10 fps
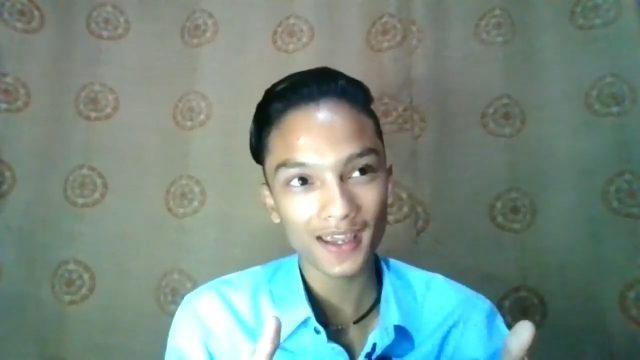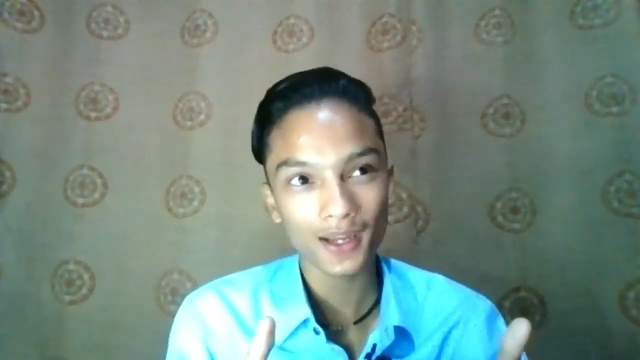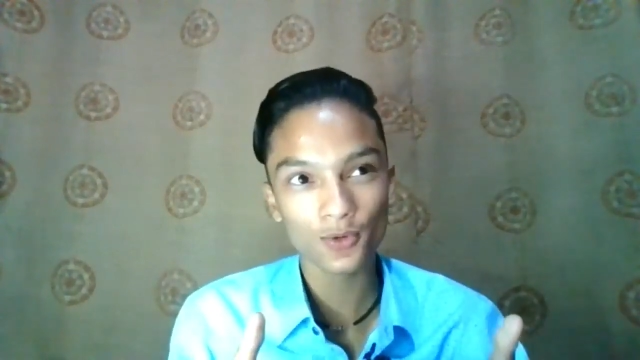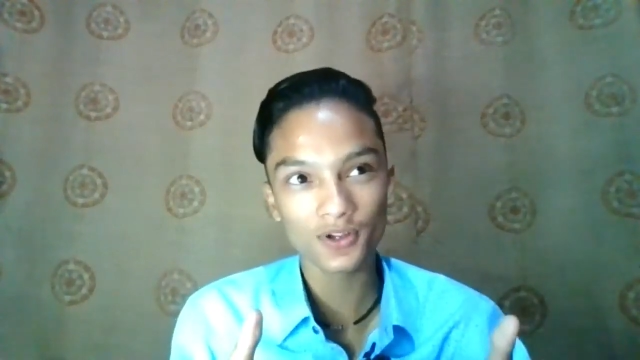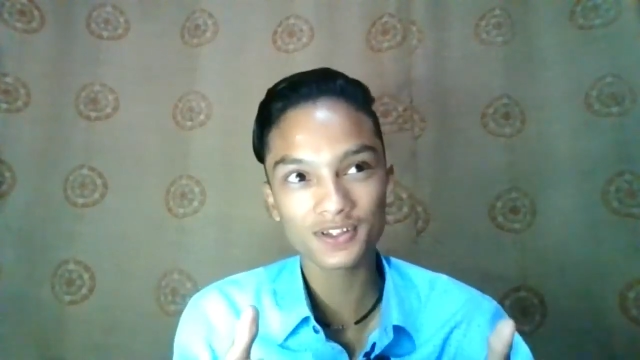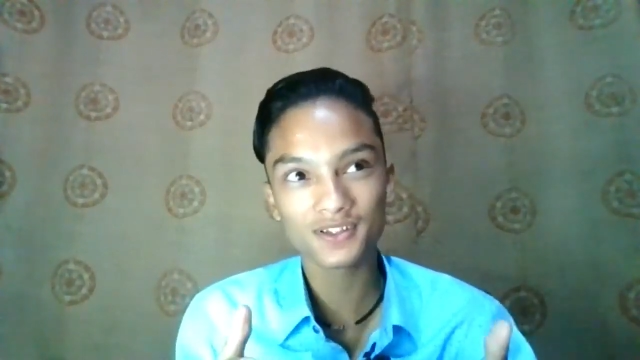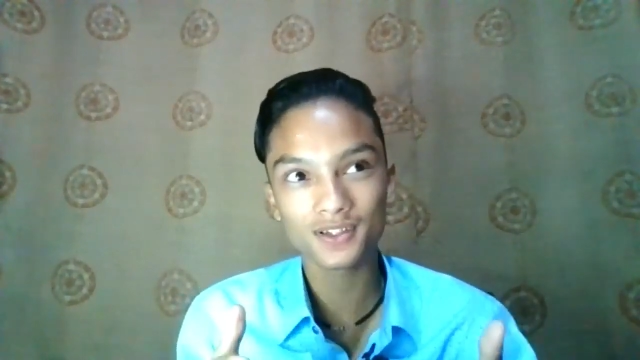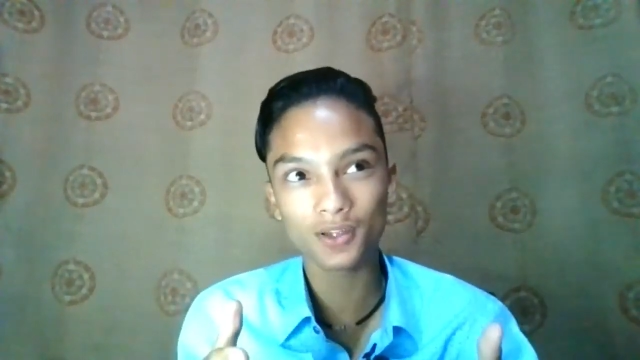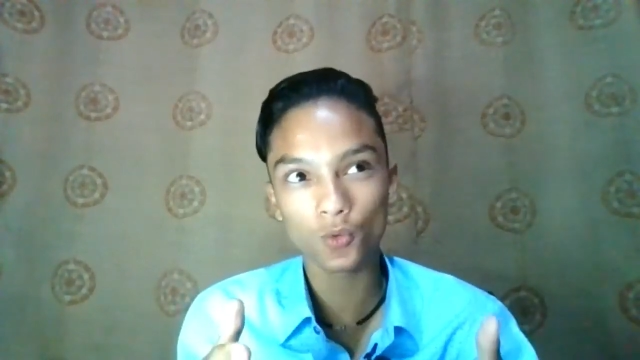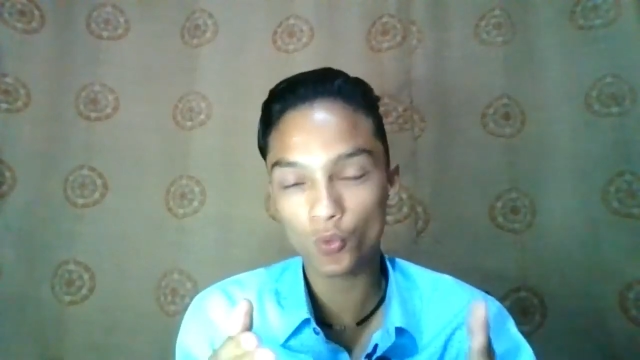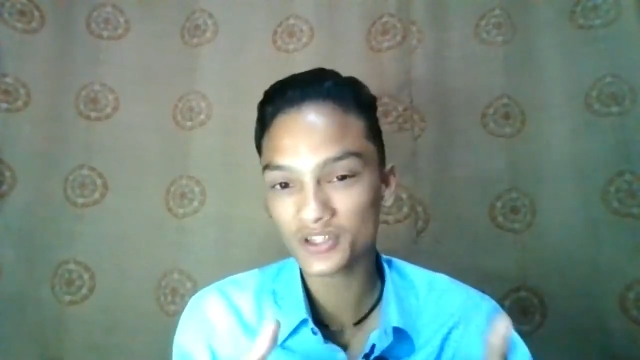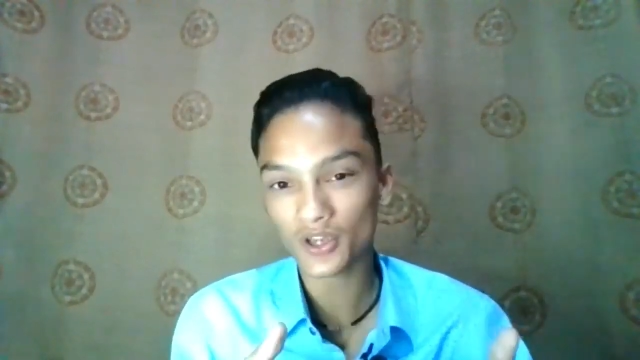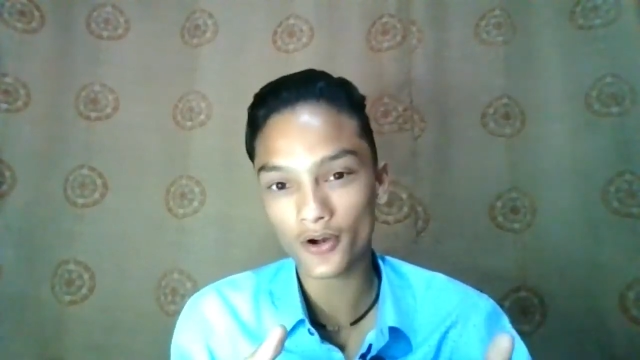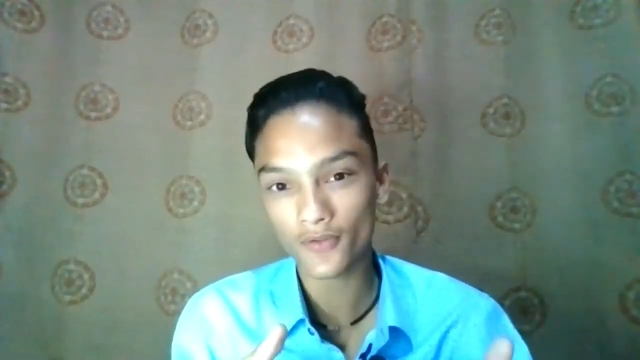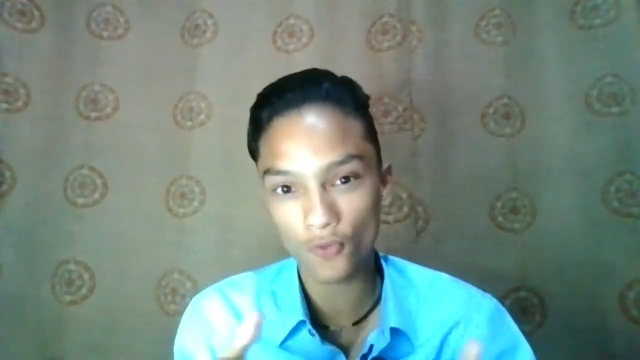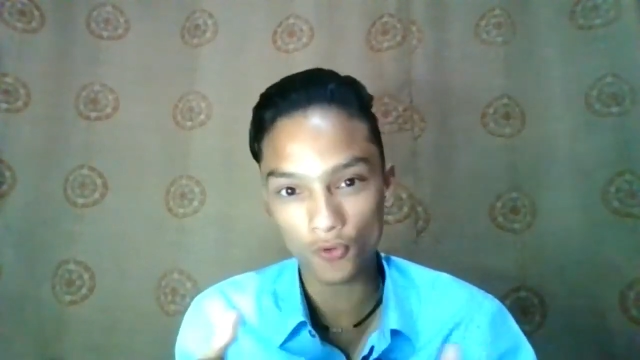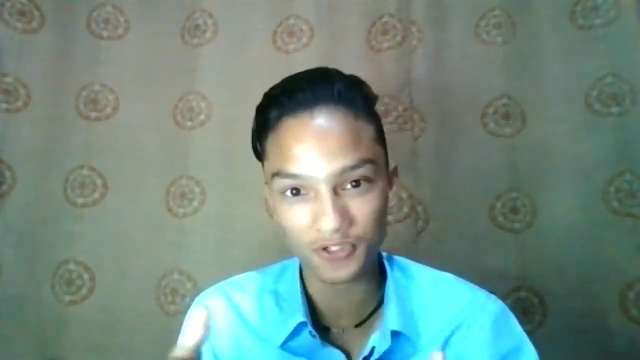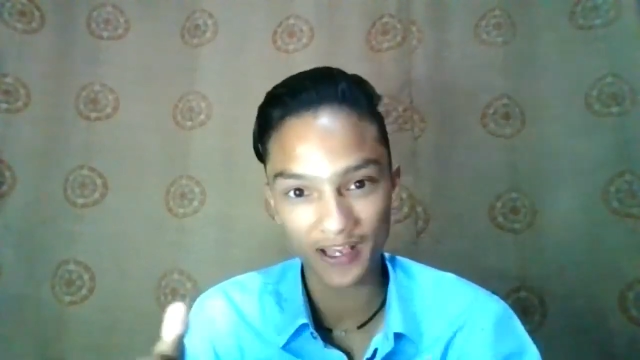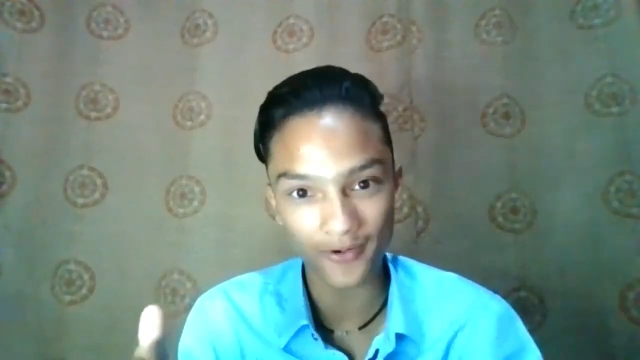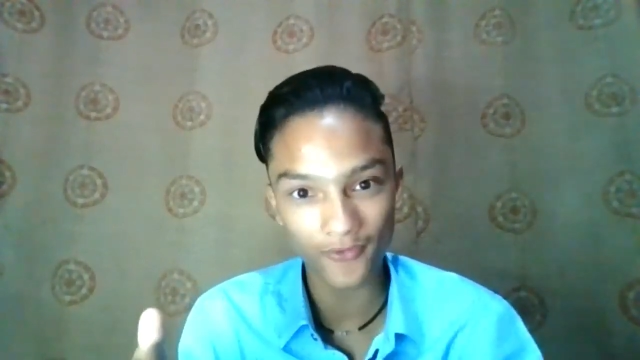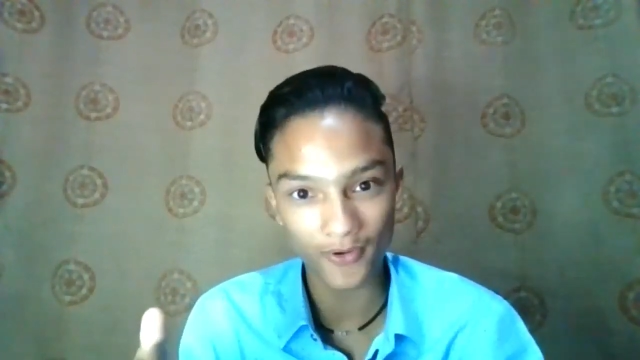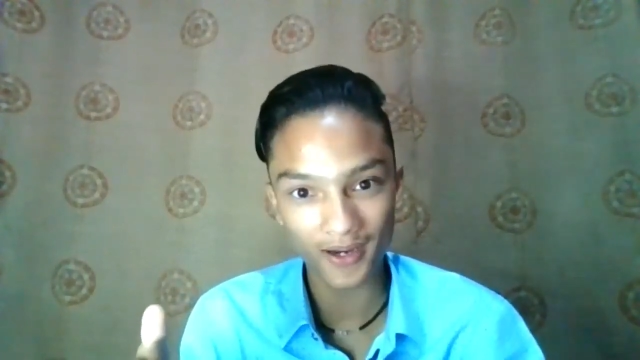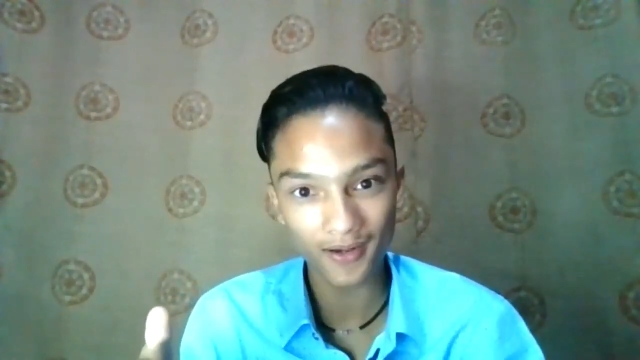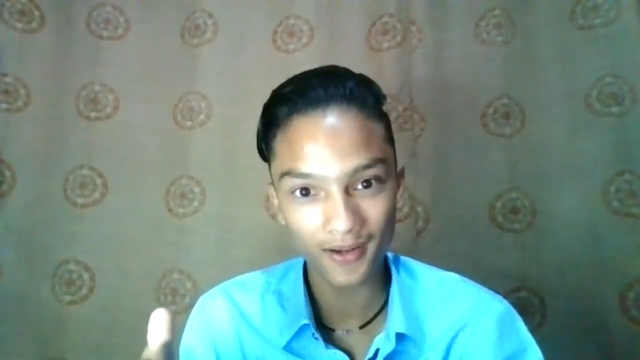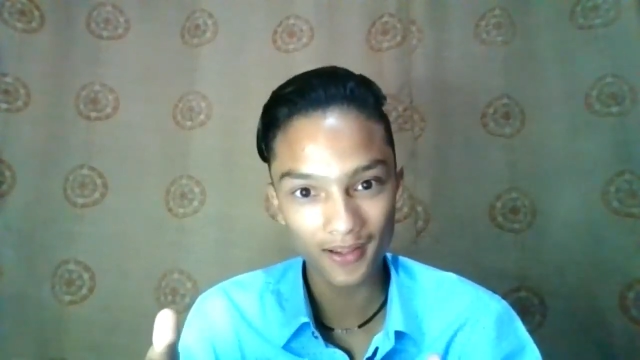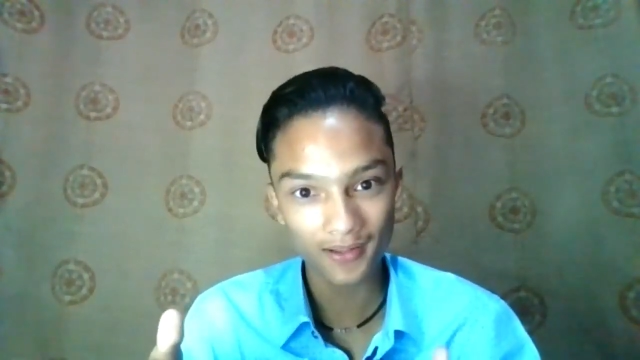It was Wizard of Oz, right?